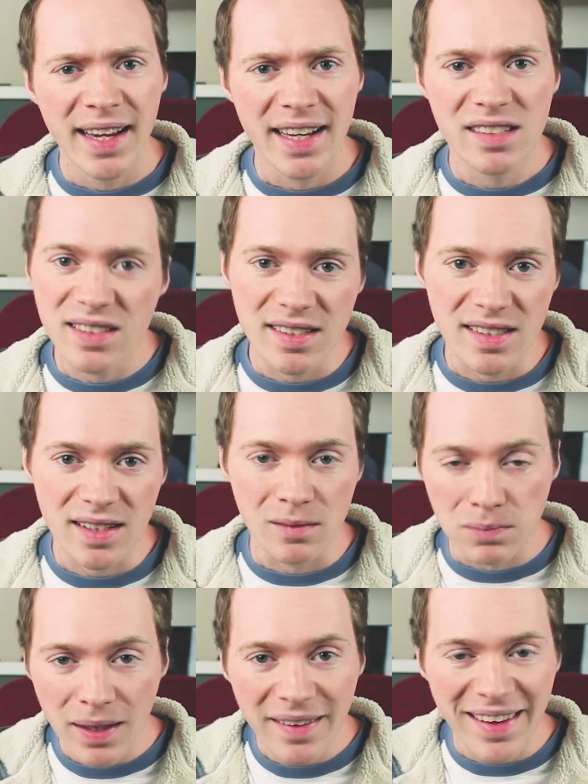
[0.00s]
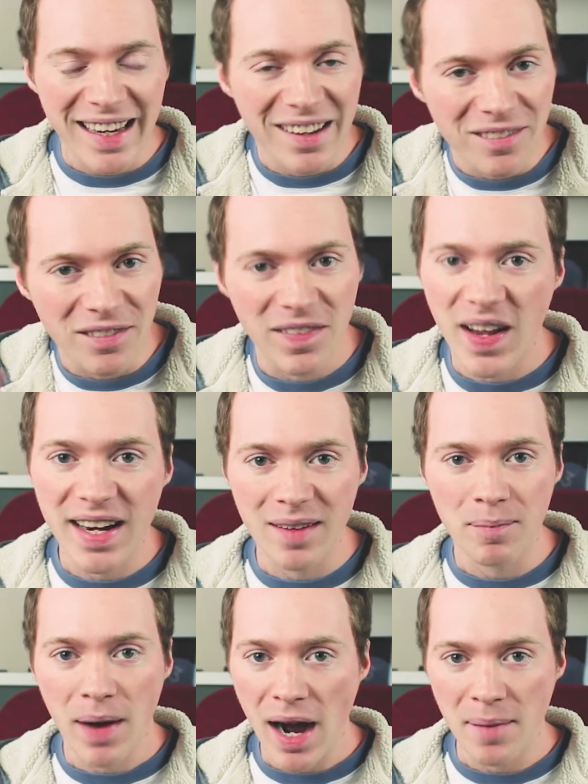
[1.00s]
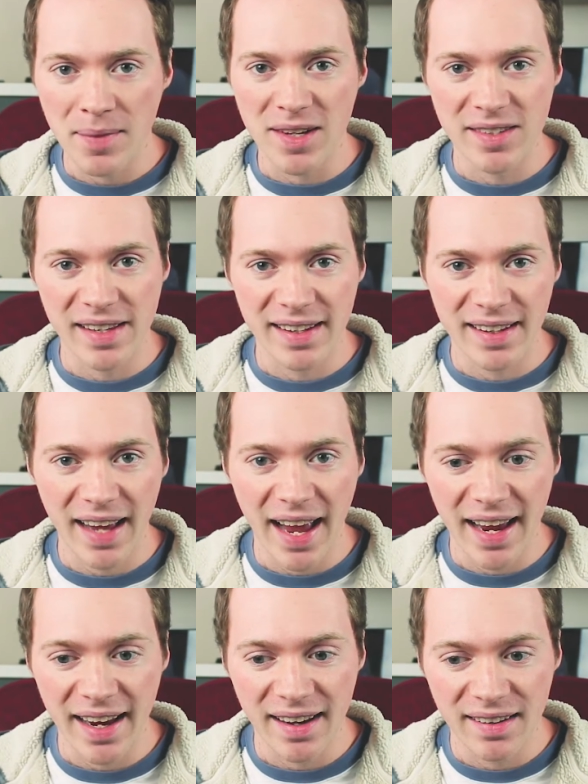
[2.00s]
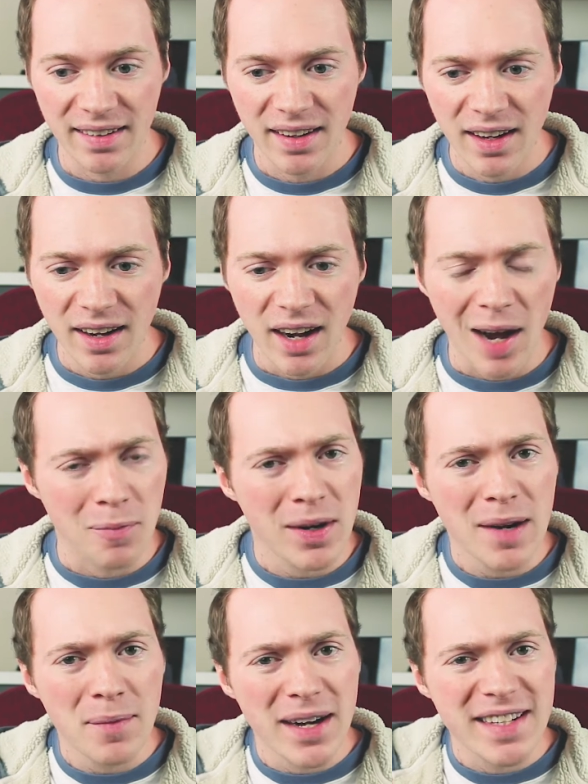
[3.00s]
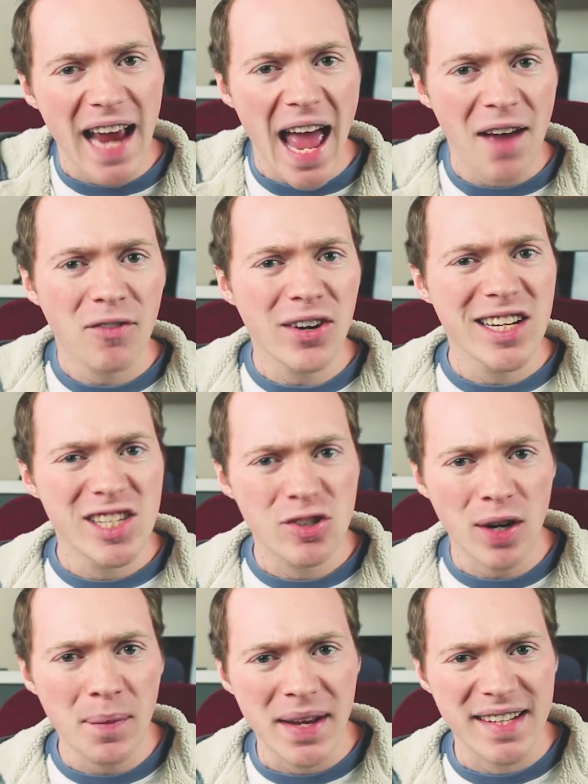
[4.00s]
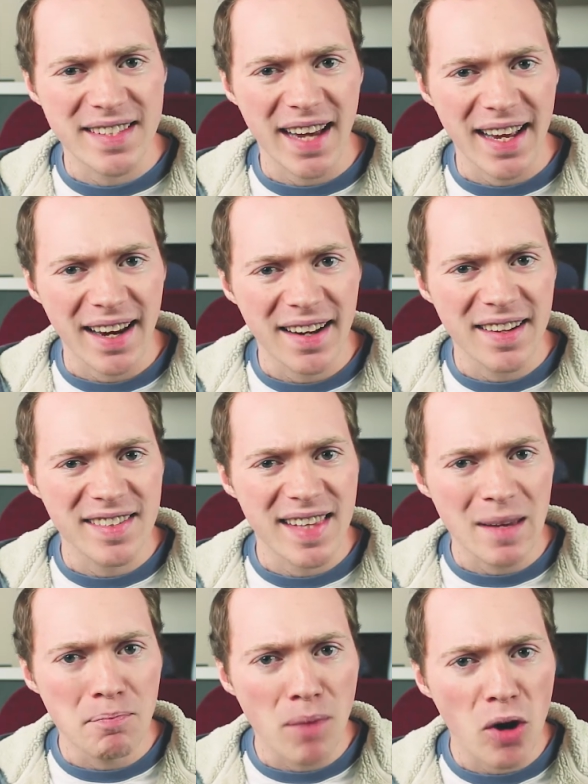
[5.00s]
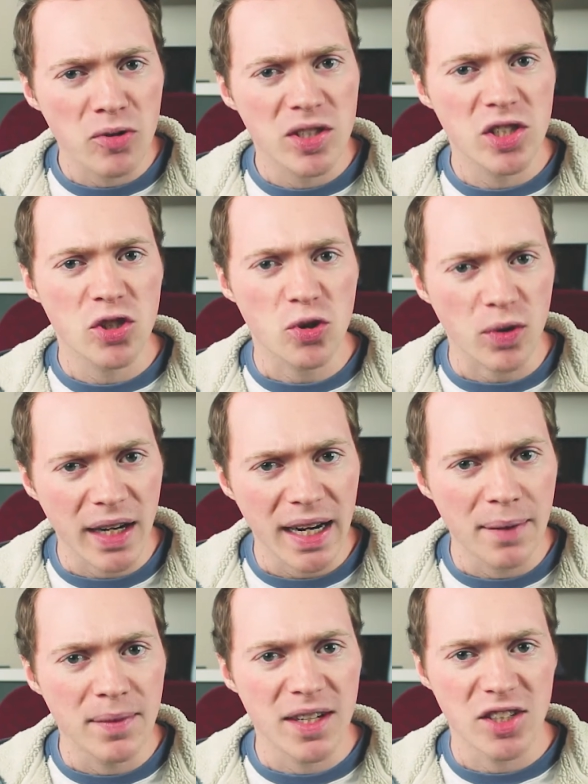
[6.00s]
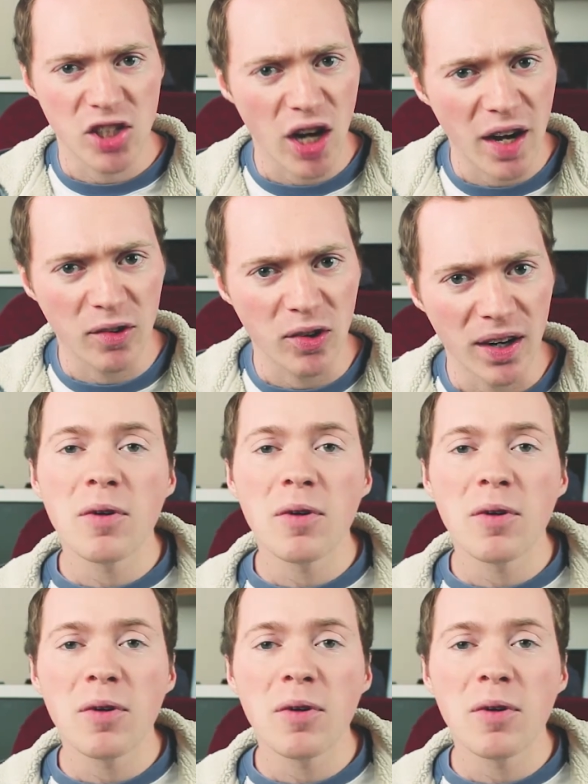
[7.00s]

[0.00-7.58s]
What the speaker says: It's just completely invaded pop music, and on pretty much every streaming site, it is the most streamed genre.